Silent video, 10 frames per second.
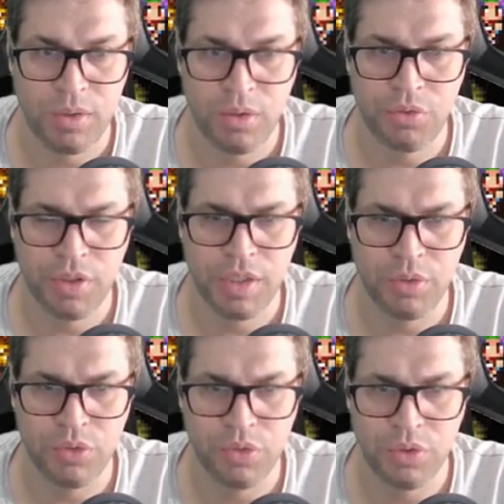I don't know if I can
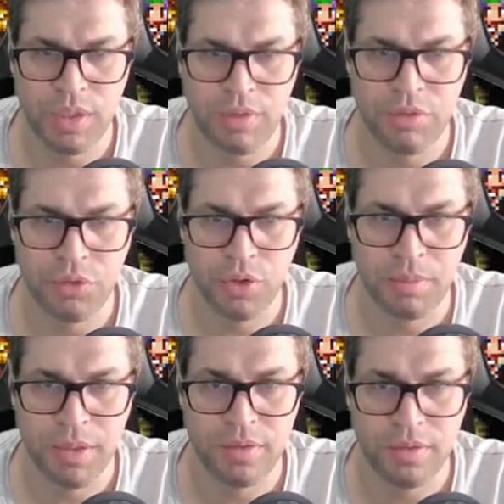use under left fork
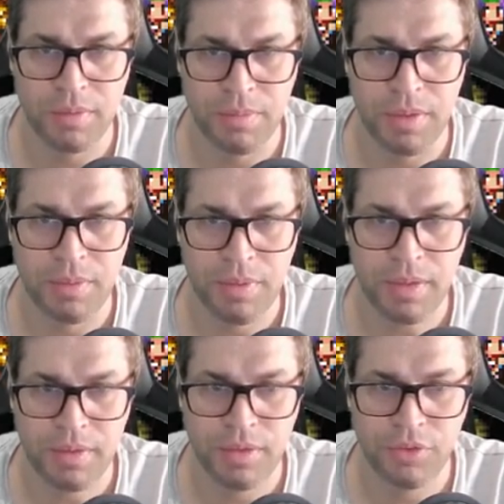because of BP,
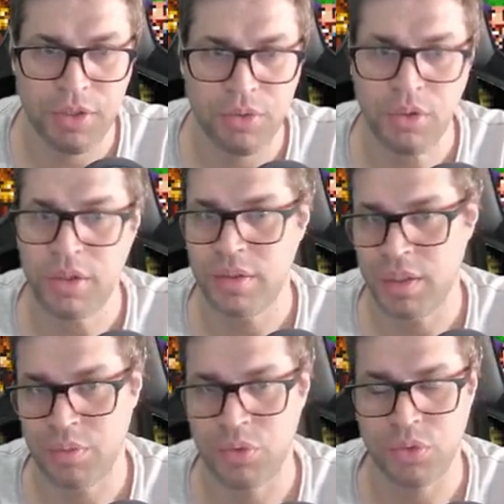but if I could,
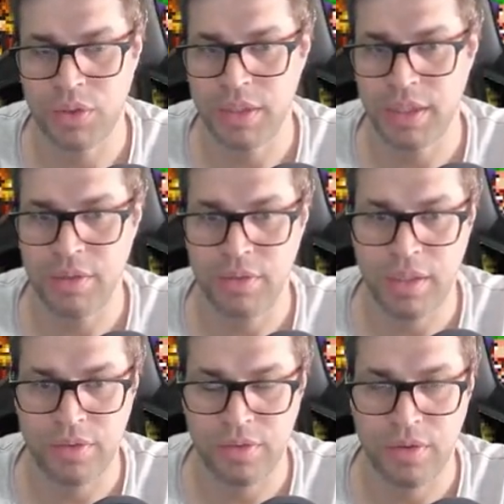it would totally die to the
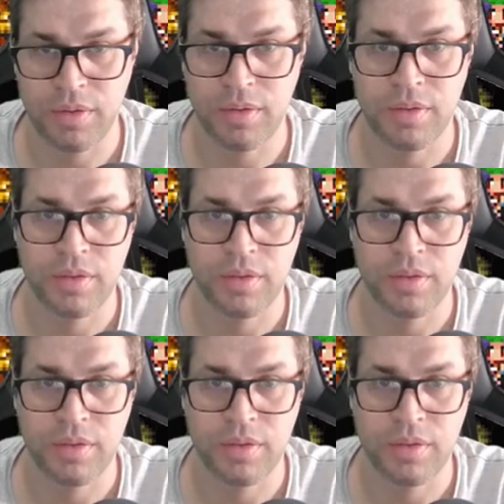next turn.